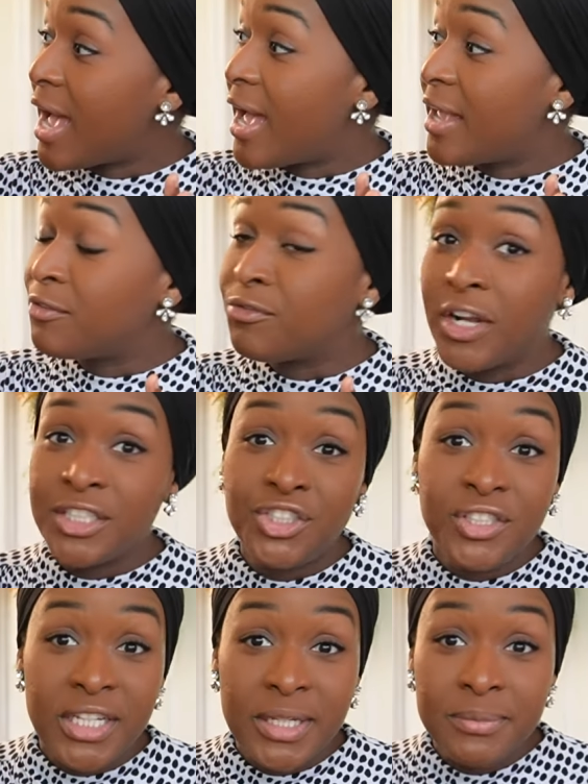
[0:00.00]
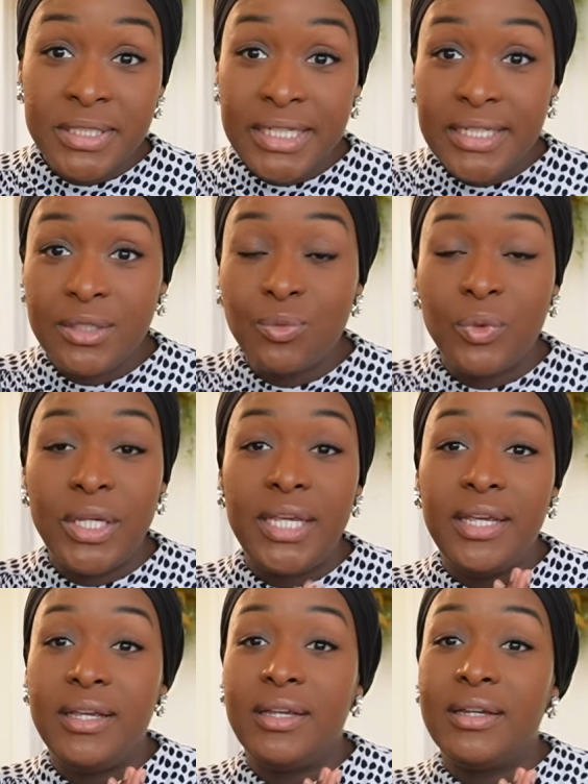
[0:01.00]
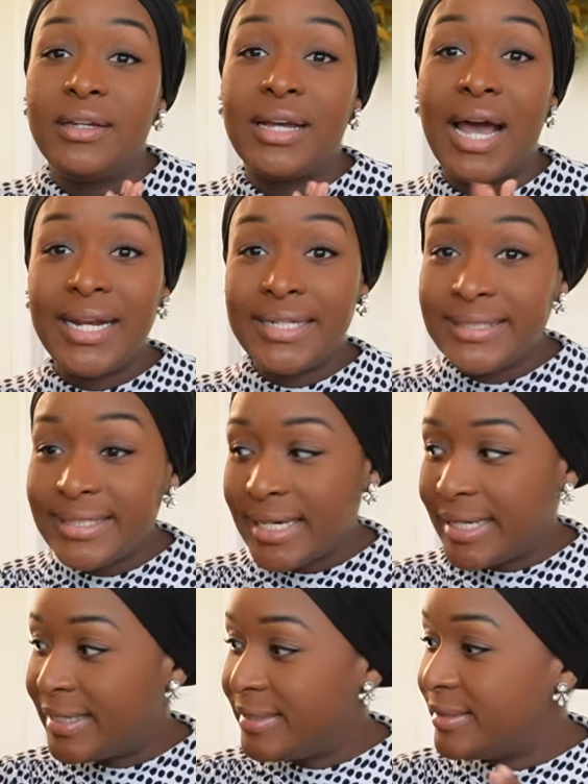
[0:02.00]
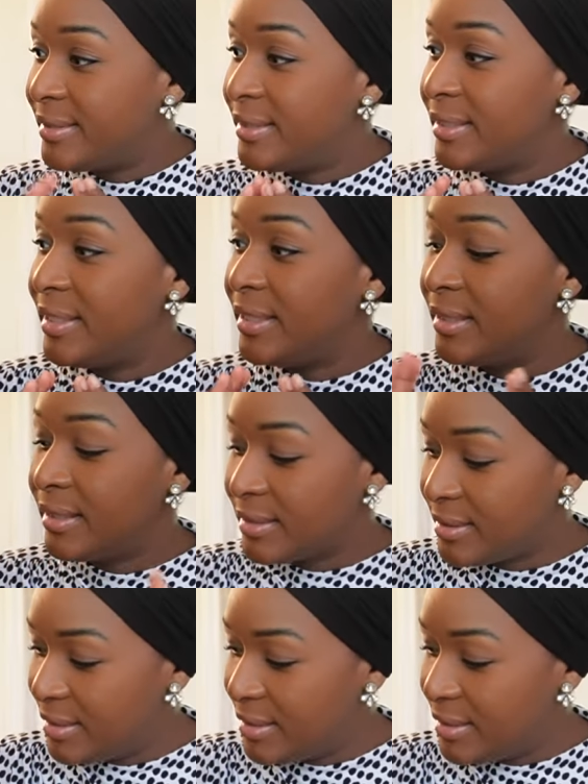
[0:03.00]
I French seamed it, we got it done, it looks